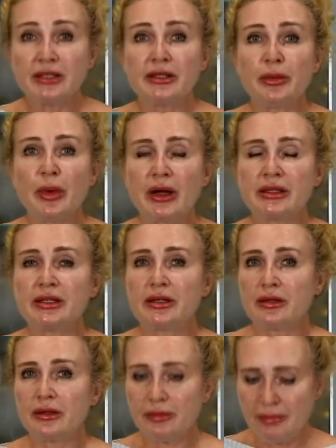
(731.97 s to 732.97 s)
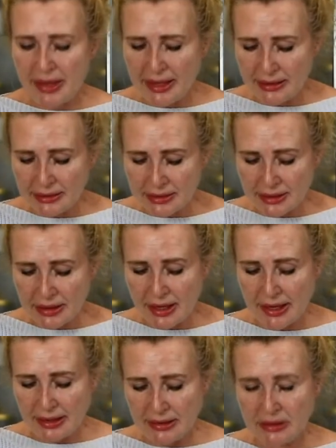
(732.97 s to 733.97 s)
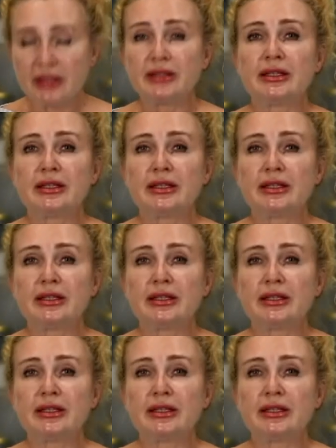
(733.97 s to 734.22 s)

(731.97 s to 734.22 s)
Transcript: the butter melt and